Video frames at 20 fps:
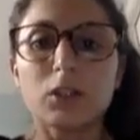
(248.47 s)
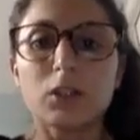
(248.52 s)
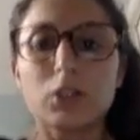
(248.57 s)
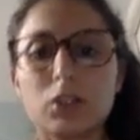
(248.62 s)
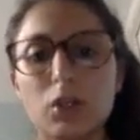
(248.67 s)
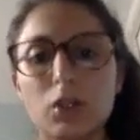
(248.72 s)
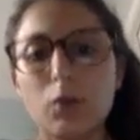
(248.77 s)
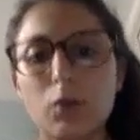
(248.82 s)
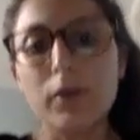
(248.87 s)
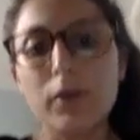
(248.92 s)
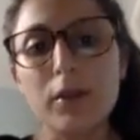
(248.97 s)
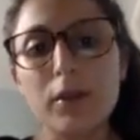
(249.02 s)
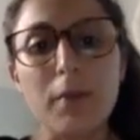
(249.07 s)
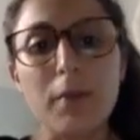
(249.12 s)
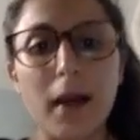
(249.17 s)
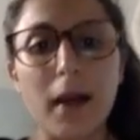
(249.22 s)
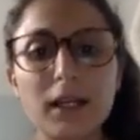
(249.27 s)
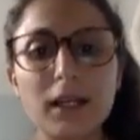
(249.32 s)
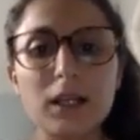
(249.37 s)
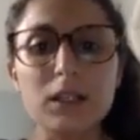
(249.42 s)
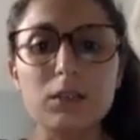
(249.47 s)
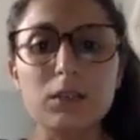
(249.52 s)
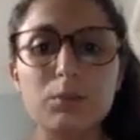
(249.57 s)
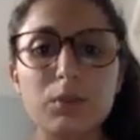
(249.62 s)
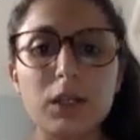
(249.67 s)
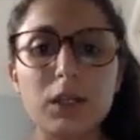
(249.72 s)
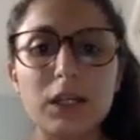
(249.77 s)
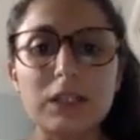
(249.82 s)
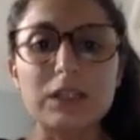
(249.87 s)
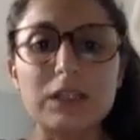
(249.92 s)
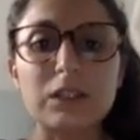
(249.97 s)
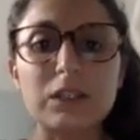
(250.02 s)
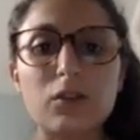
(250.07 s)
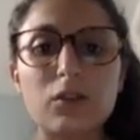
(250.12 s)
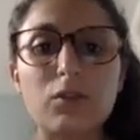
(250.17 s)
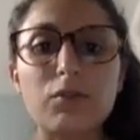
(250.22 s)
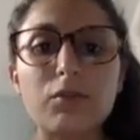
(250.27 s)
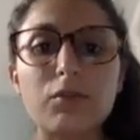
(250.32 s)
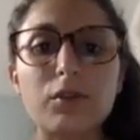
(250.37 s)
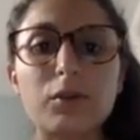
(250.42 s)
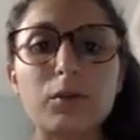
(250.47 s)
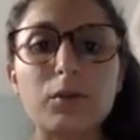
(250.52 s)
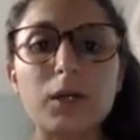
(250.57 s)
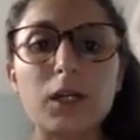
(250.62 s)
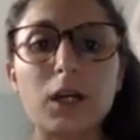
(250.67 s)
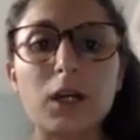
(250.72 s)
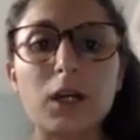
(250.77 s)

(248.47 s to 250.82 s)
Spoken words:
So when the magnet is placed near the fluid